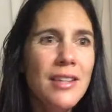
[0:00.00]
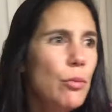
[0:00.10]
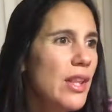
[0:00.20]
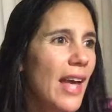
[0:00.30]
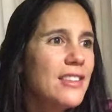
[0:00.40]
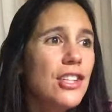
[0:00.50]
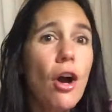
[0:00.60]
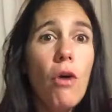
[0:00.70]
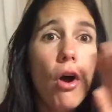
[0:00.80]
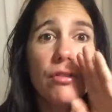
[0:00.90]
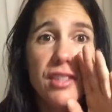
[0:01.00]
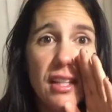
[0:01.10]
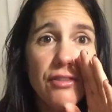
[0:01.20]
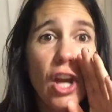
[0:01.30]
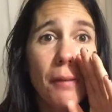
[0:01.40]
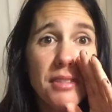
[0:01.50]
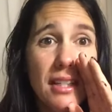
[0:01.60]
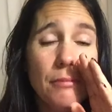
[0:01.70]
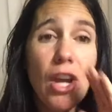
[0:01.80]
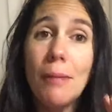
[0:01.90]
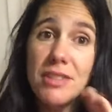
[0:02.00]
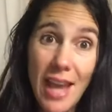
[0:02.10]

We like to go, oh, Steve Jobs, Steve Jobs.